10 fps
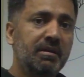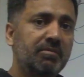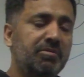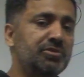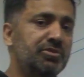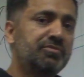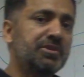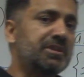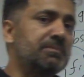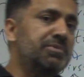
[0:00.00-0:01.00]
For
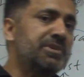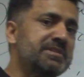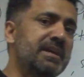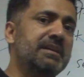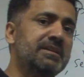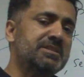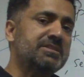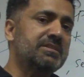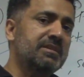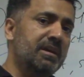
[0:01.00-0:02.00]
the computer
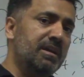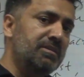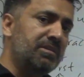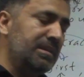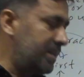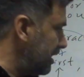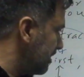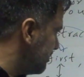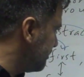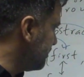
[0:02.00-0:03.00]
scientists, you can think
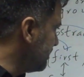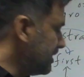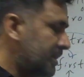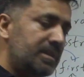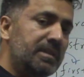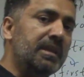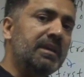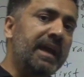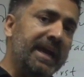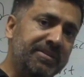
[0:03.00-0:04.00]
of
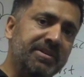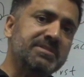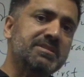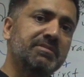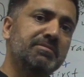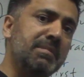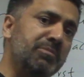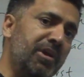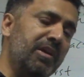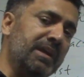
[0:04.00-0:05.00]
the address of a
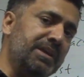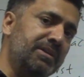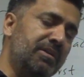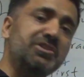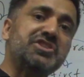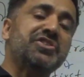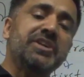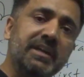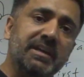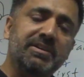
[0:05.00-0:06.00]
memory location, or the
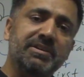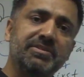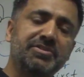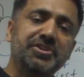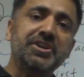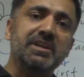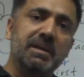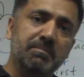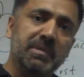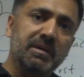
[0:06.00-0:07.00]
street address, street
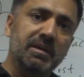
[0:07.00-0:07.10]
number.